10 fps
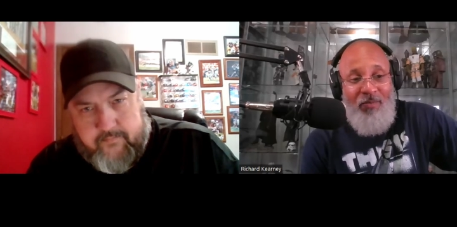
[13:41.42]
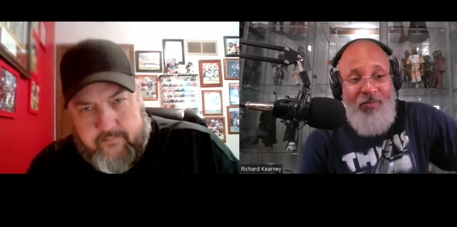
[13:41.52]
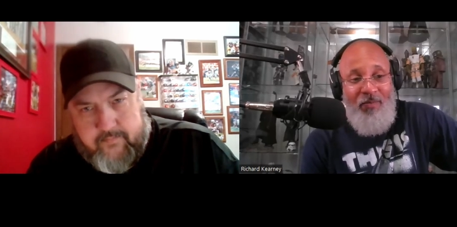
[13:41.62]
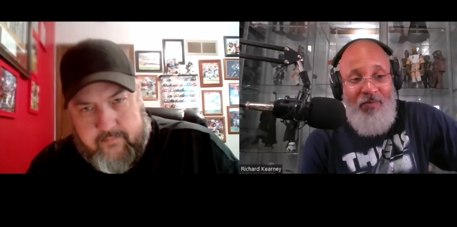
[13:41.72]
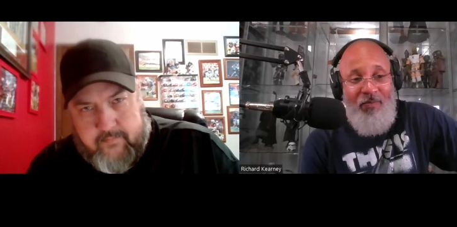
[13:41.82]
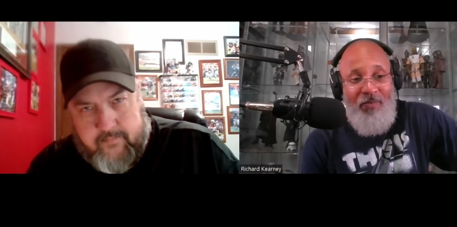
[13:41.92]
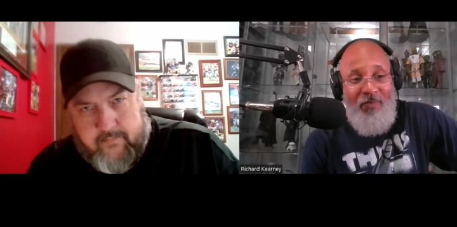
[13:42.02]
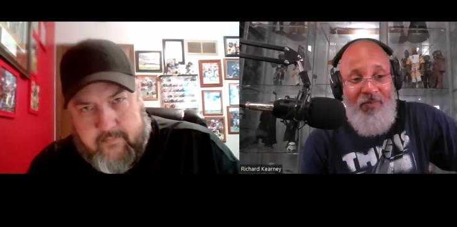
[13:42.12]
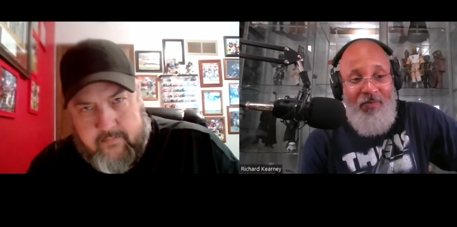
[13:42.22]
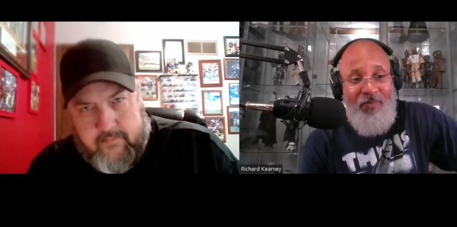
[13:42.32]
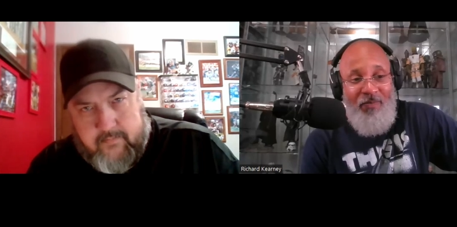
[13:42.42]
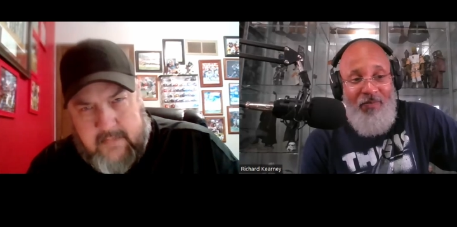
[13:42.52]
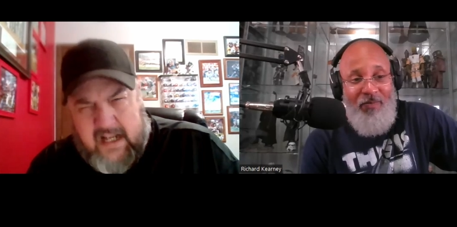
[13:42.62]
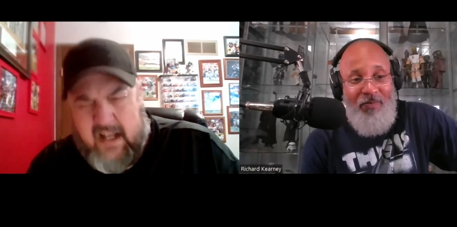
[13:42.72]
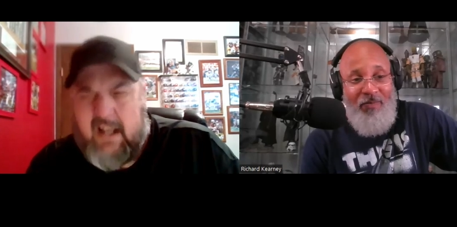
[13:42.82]

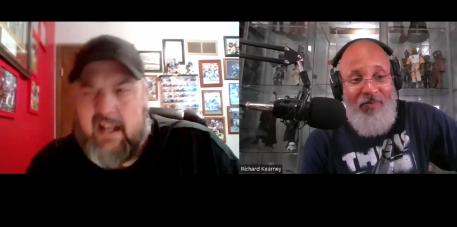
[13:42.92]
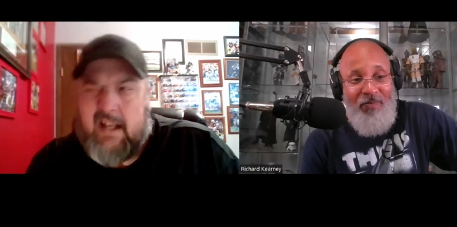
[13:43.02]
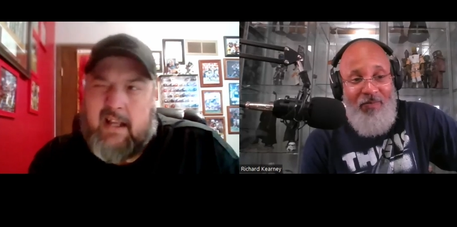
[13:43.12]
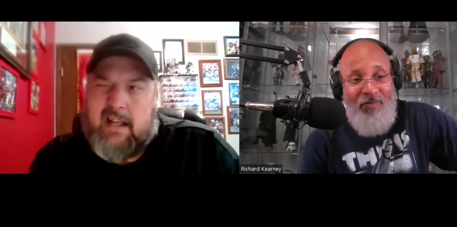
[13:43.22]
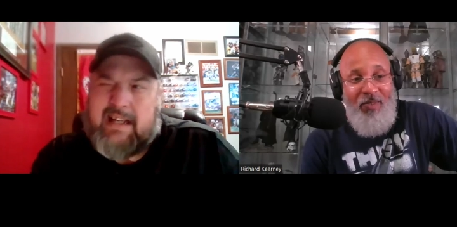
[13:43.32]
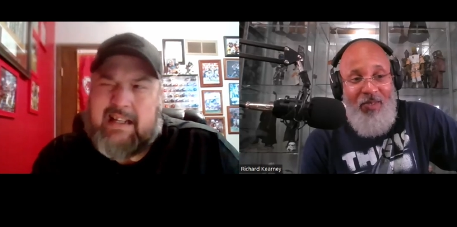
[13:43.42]
No one is speaking in this clip.